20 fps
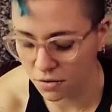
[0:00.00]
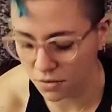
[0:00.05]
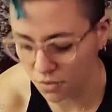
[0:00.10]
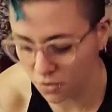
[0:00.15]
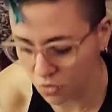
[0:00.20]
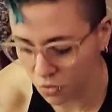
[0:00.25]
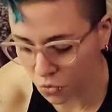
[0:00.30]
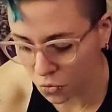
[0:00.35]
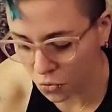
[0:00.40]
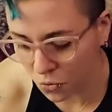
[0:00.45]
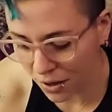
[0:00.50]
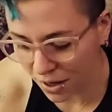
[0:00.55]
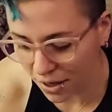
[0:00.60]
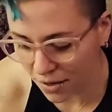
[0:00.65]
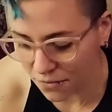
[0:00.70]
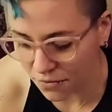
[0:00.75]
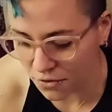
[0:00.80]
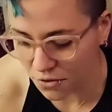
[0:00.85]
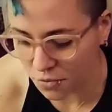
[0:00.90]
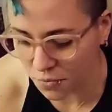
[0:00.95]

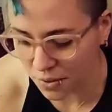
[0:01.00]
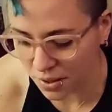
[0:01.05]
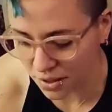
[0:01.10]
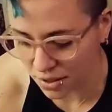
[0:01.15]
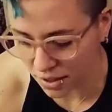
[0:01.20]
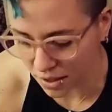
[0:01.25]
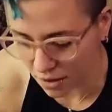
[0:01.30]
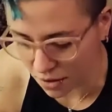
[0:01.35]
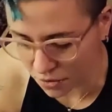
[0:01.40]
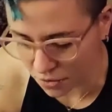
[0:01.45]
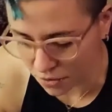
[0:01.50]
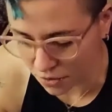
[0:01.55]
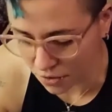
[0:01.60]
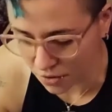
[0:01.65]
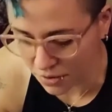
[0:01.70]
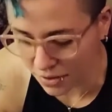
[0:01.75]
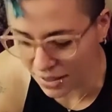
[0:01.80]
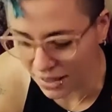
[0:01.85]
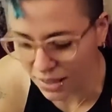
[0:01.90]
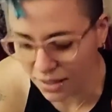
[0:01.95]
craves to be in the other.
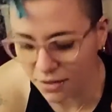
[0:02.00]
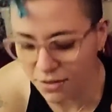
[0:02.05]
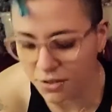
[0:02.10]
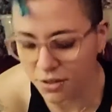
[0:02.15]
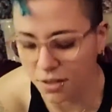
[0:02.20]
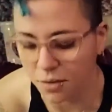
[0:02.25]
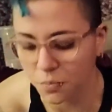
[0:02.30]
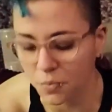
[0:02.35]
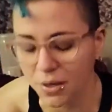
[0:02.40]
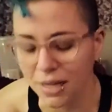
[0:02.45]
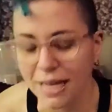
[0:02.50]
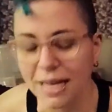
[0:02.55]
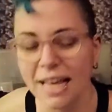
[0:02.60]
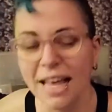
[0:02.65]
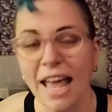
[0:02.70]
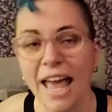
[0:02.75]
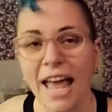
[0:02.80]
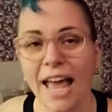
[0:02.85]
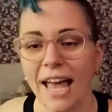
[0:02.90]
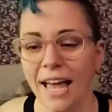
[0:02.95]
He needs it, but he
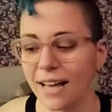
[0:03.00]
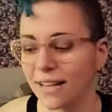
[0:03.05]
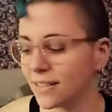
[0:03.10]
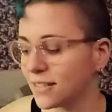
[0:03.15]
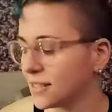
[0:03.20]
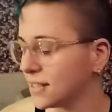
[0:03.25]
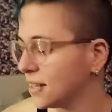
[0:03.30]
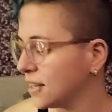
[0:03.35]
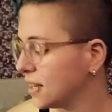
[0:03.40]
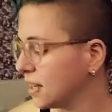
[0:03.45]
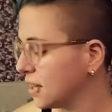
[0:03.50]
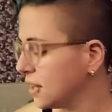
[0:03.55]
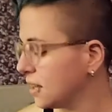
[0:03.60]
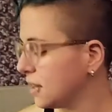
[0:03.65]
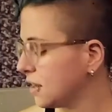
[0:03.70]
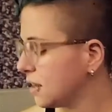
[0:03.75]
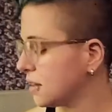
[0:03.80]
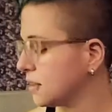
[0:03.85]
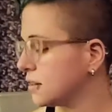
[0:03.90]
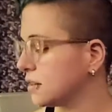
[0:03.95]
can't.
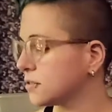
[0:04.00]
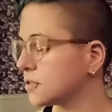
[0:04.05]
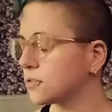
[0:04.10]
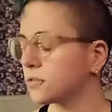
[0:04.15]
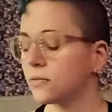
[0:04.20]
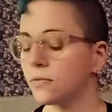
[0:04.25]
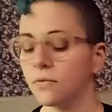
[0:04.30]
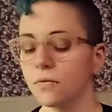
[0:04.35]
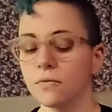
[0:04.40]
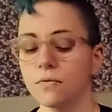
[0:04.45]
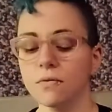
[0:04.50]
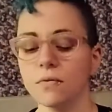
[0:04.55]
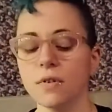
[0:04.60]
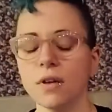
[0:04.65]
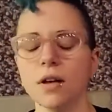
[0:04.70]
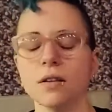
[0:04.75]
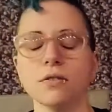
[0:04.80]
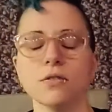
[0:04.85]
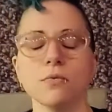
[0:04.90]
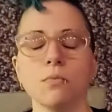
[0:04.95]
And it's
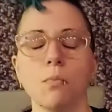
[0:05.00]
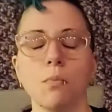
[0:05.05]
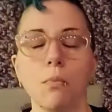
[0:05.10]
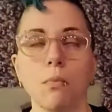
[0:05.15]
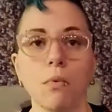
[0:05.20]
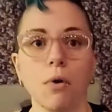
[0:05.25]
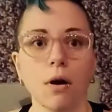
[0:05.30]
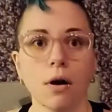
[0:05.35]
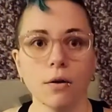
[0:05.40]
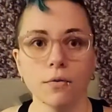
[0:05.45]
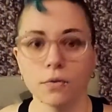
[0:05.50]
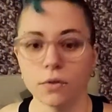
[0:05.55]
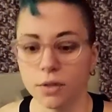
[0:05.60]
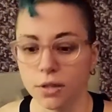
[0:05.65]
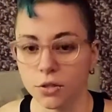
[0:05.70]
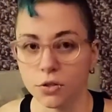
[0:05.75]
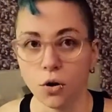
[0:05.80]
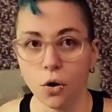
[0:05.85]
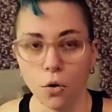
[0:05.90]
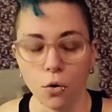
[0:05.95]

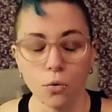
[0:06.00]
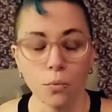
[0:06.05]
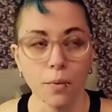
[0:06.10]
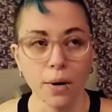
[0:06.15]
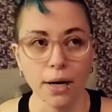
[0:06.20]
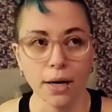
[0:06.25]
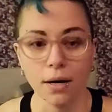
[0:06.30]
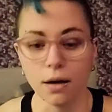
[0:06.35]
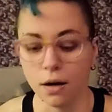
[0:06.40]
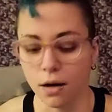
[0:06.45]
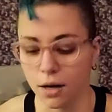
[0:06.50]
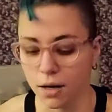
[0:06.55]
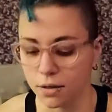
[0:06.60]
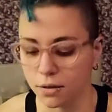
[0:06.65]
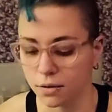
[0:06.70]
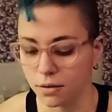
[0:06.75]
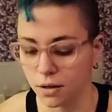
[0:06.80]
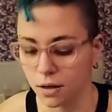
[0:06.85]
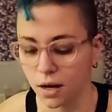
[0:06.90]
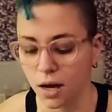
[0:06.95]
marvelous. Oh my god,
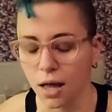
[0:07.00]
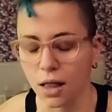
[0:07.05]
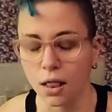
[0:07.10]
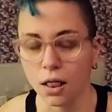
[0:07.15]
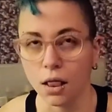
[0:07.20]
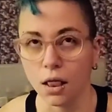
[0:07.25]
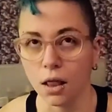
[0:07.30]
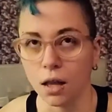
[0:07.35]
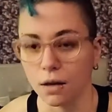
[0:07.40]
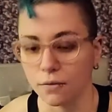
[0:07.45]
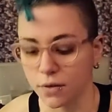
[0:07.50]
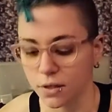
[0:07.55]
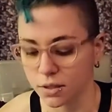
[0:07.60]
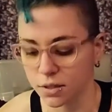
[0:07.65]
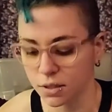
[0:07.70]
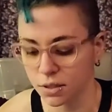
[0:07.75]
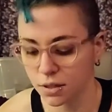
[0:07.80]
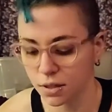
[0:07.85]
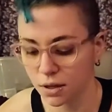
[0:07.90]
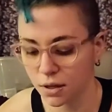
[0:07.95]
I love
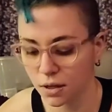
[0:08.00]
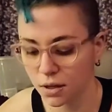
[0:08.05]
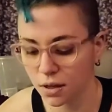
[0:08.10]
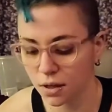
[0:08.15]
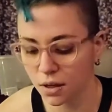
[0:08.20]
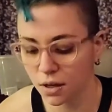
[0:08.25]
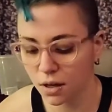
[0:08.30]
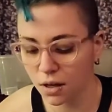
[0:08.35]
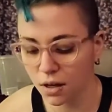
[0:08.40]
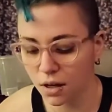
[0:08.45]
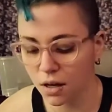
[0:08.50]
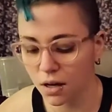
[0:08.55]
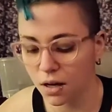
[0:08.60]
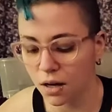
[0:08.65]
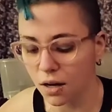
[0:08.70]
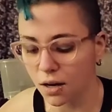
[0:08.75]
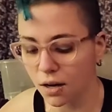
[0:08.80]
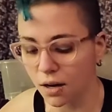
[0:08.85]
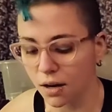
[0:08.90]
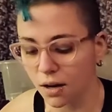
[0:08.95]
it.
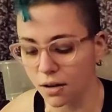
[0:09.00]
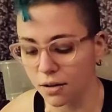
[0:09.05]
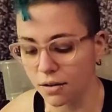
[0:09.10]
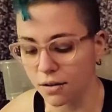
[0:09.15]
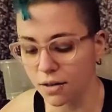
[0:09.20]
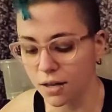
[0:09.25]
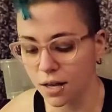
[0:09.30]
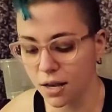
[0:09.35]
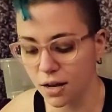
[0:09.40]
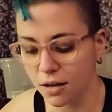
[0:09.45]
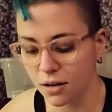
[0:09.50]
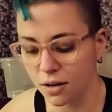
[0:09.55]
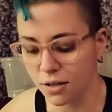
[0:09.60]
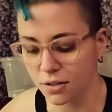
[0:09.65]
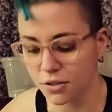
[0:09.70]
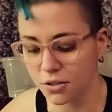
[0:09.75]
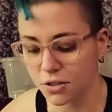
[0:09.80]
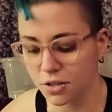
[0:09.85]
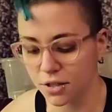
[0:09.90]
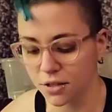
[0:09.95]
I cannot
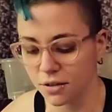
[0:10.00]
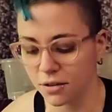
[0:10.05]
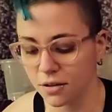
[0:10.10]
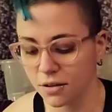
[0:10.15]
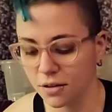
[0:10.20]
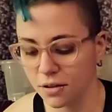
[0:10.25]
sing